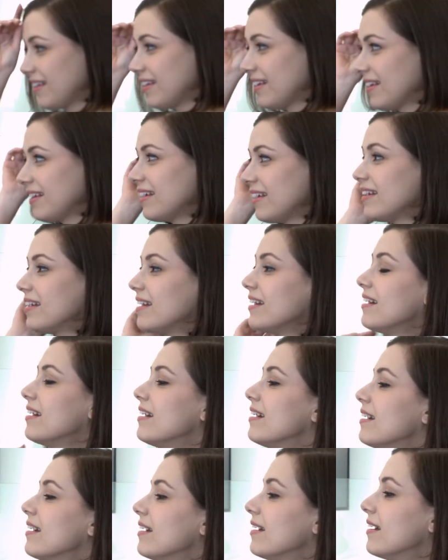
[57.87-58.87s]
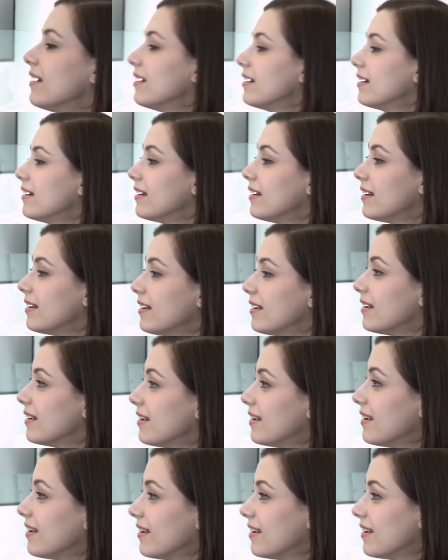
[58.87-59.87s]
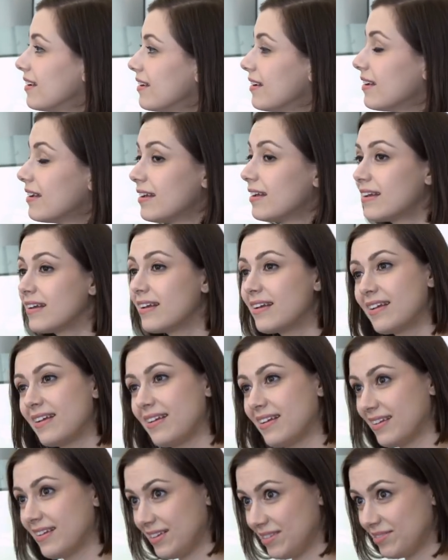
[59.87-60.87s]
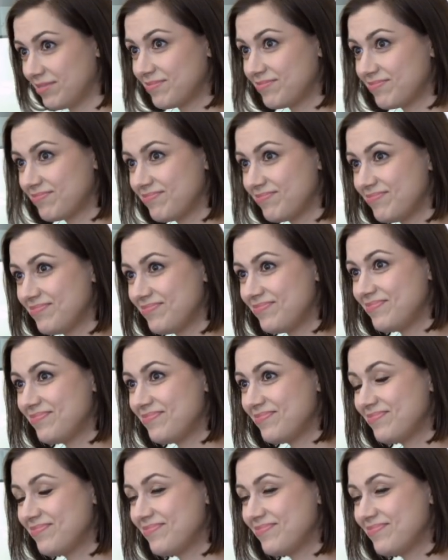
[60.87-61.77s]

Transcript: No words are spoken by the person on screen.